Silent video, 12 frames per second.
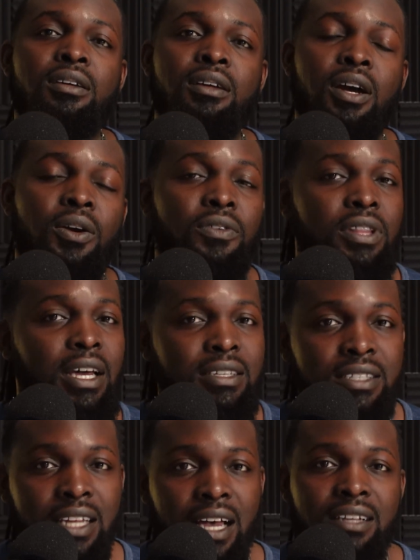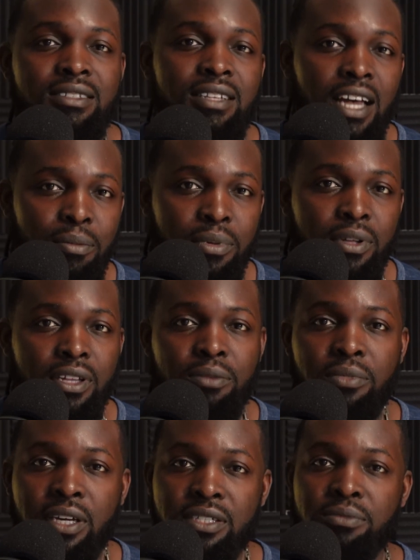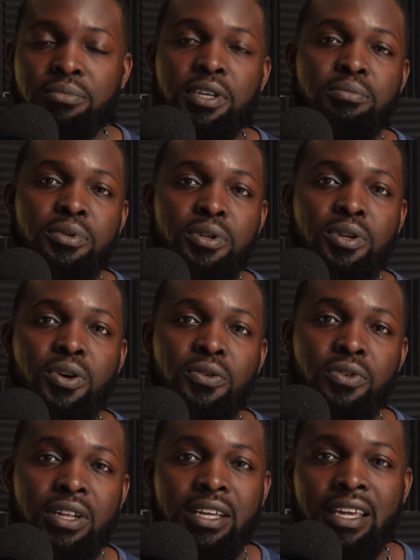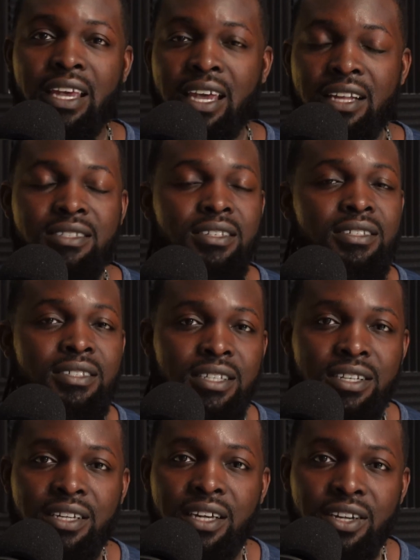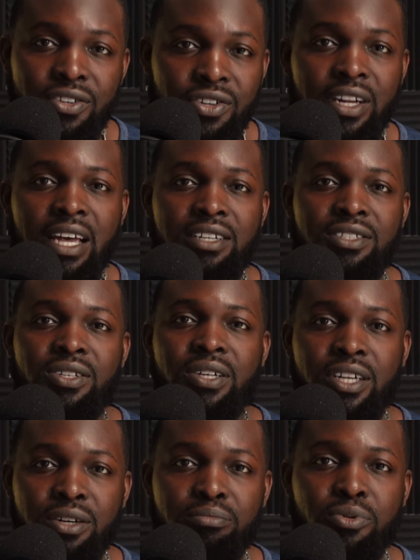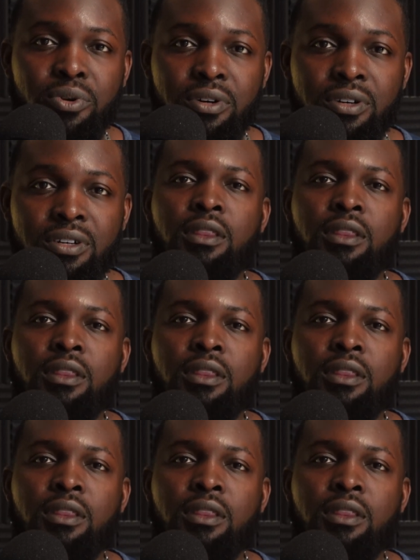However, that's not stopping the amazing people over at the Kansas City International Airport.